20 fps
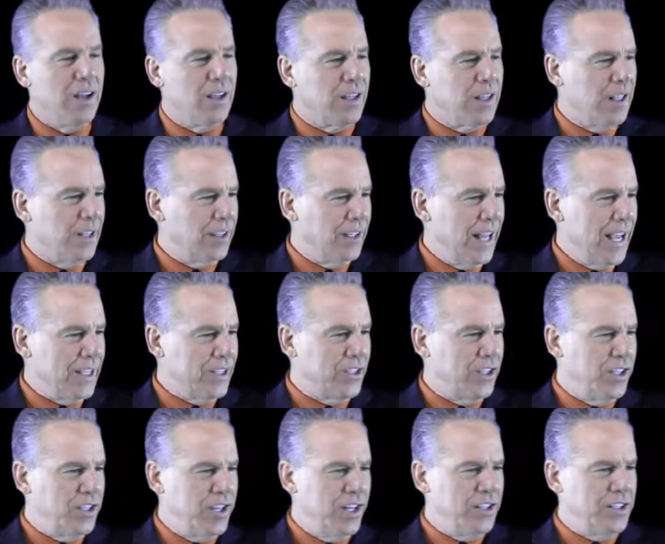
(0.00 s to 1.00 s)
Collect
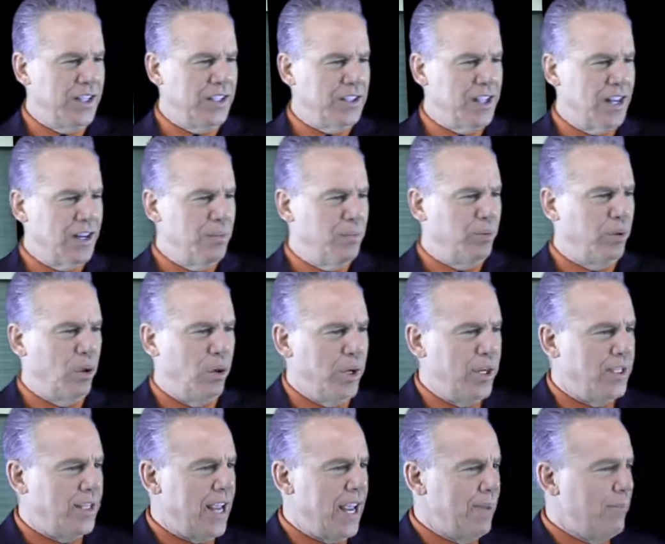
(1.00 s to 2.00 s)
statistics on employee
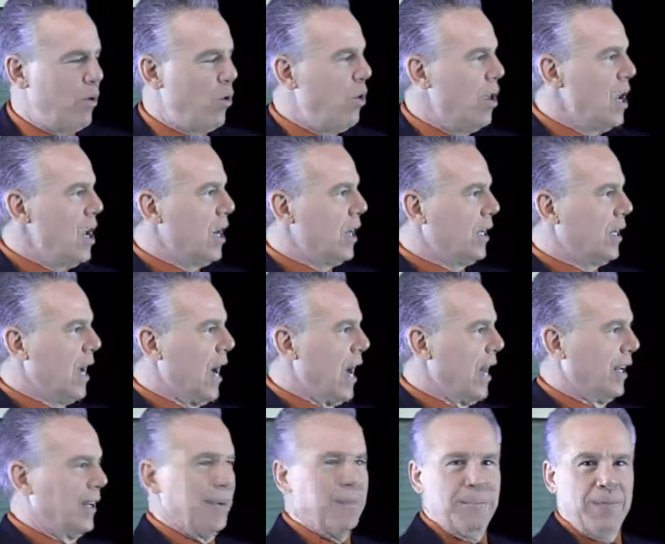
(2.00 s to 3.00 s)
table,
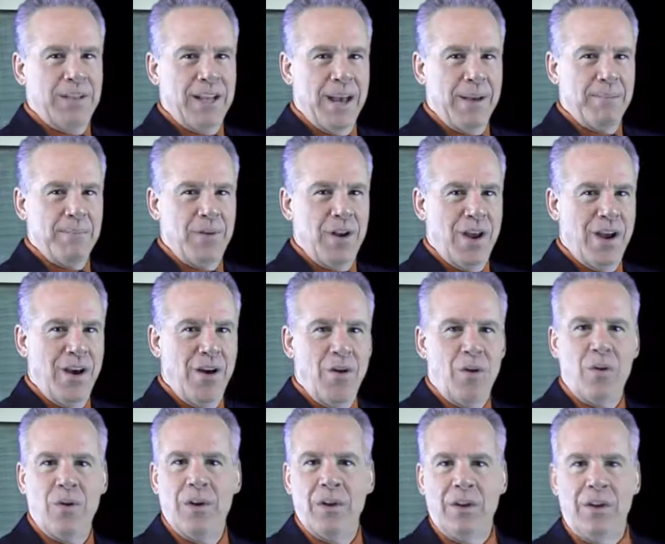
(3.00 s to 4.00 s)
column,
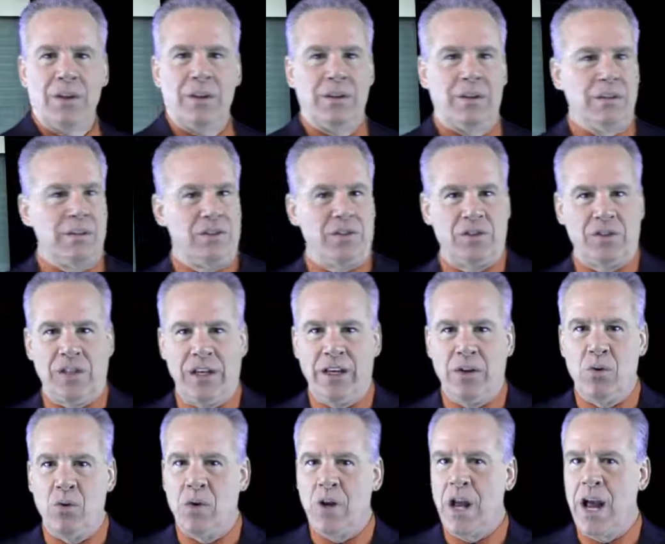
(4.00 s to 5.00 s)
DEPNO,
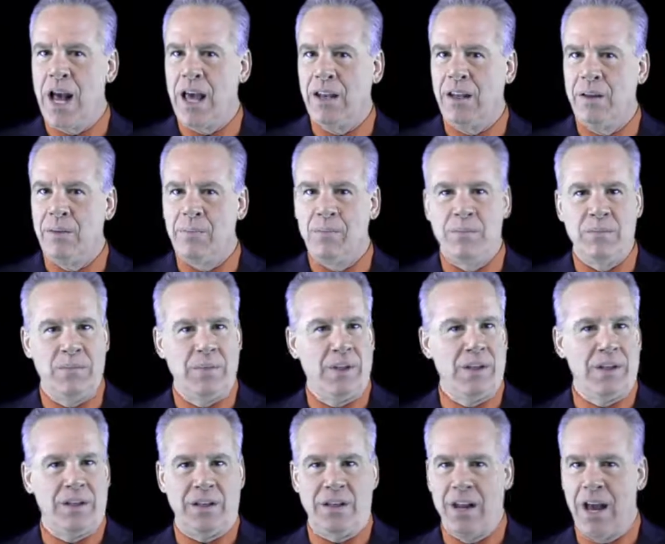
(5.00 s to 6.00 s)
single column,
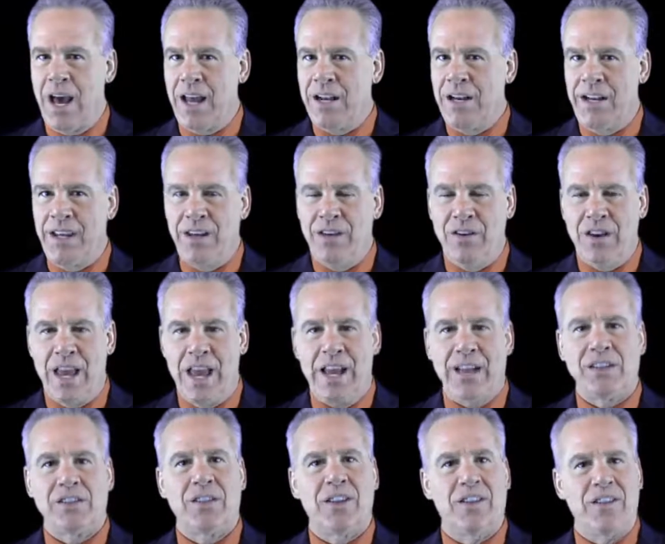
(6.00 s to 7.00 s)
not an
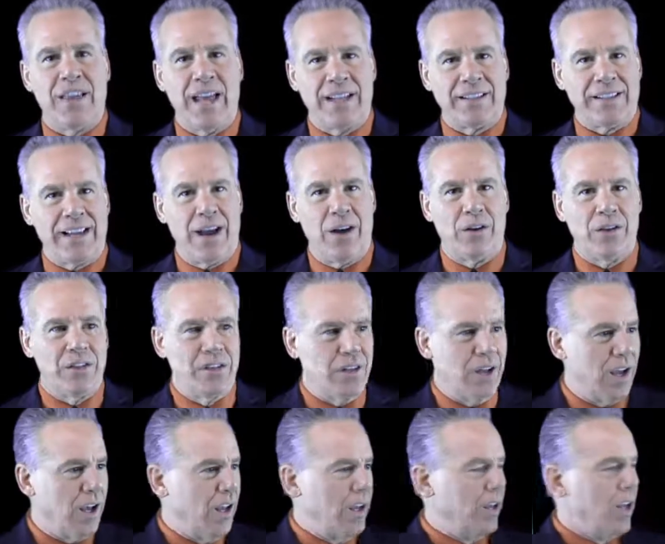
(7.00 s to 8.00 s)
index. That's how it's
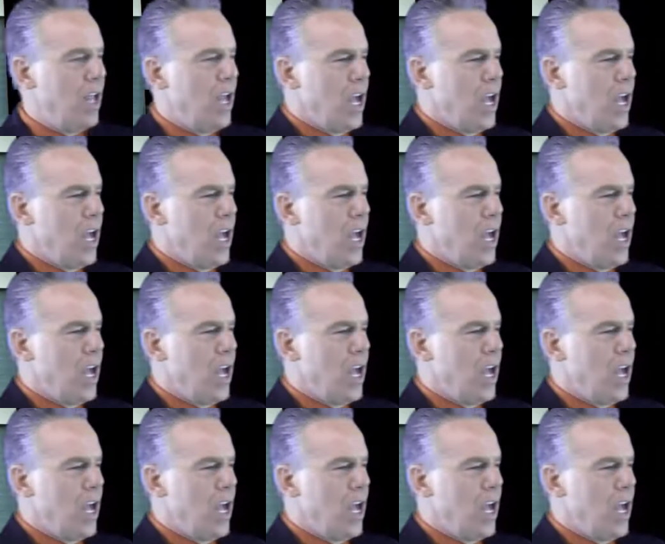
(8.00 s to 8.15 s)
done.